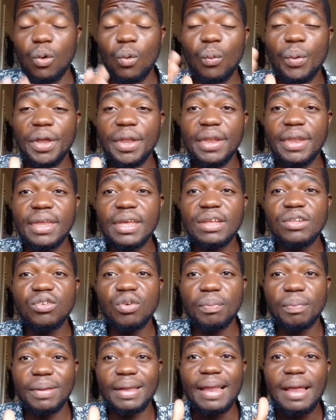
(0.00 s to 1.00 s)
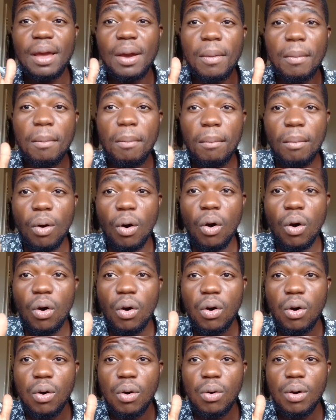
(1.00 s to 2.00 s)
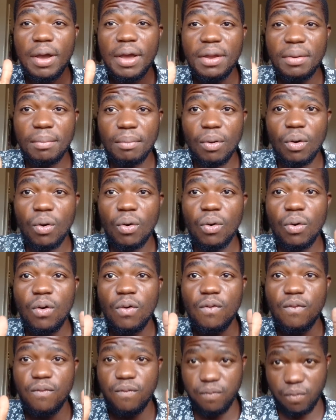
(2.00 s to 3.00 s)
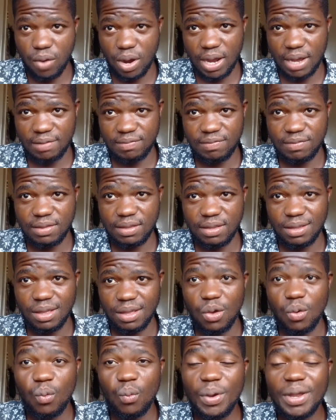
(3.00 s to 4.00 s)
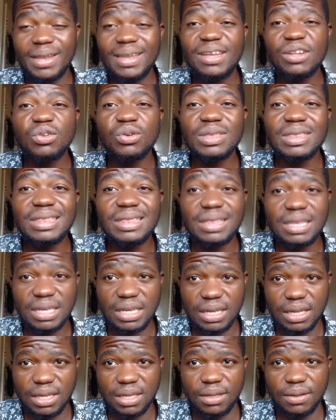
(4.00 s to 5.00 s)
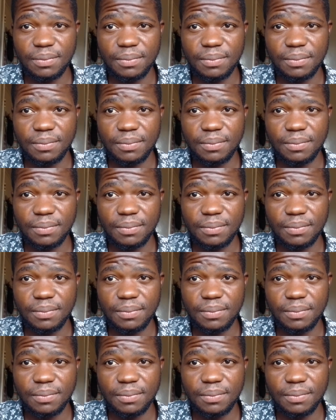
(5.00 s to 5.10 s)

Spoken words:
We need to be more and more focused. We need to think